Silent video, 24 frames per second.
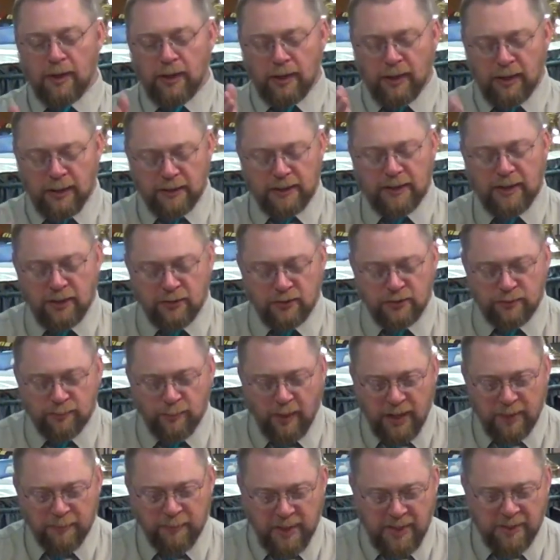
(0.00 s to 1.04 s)
against
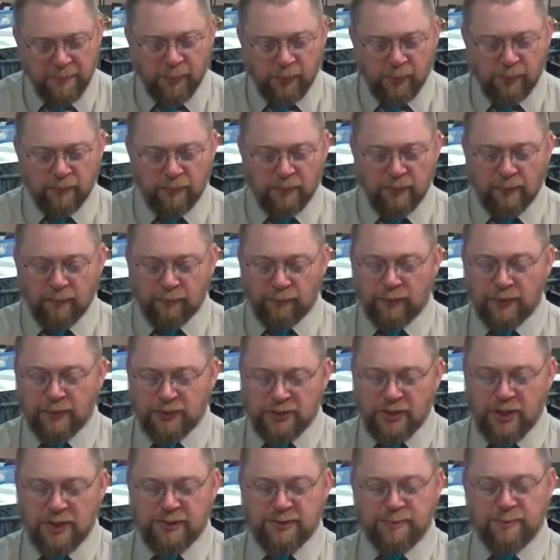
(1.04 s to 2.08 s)
my people for
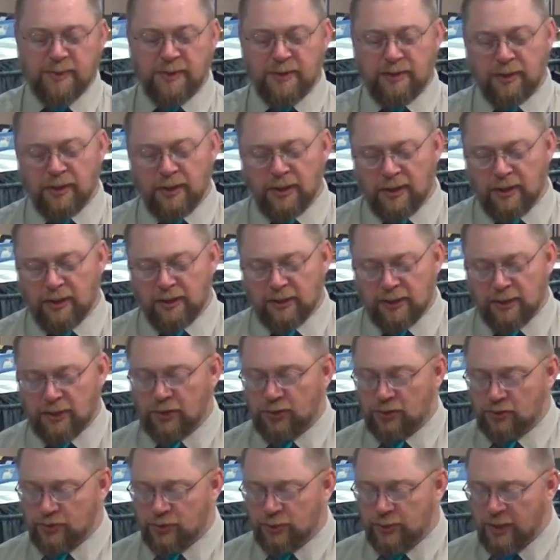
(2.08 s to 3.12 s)
judgment, and they're
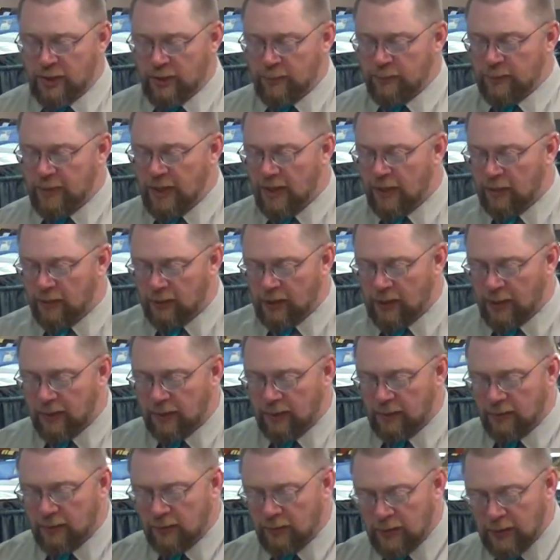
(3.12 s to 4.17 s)
going to tread them down like,
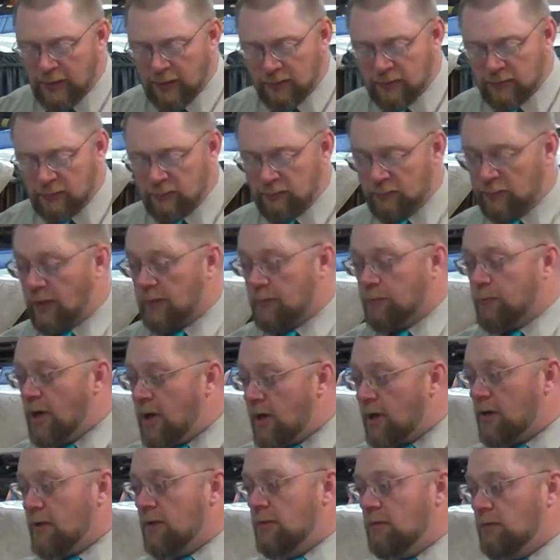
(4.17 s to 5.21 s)
like, like
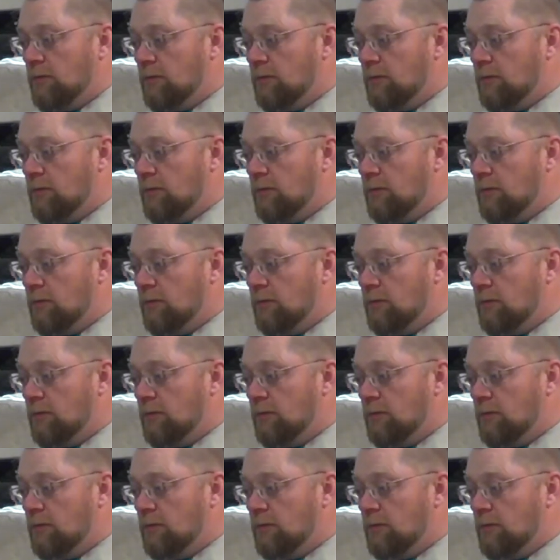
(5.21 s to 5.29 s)
mud.